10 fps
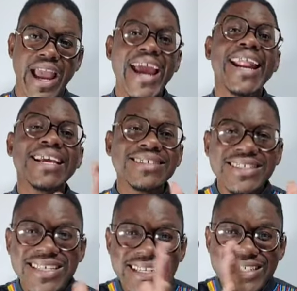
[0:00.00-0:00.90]
And I
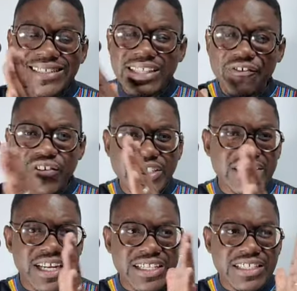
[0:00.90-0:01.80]
see this
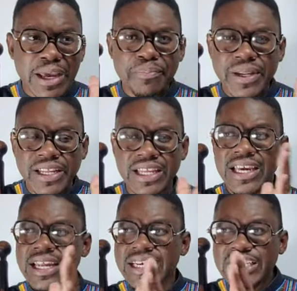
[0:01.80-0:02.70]
division that is happening.
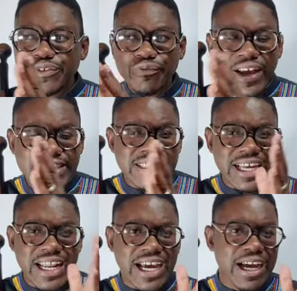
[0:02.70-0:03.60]
These fights
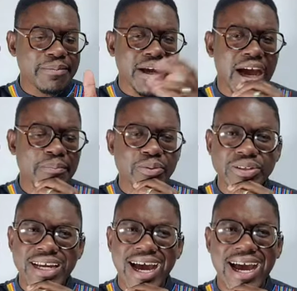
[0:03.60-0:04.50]
that are coming up
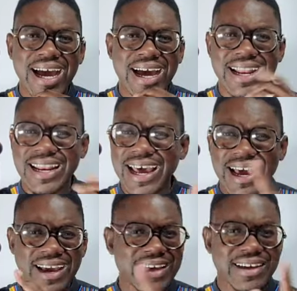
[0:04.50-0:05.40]
with
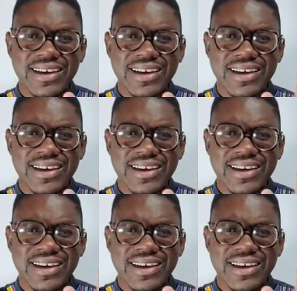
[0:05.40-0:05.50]
Allah.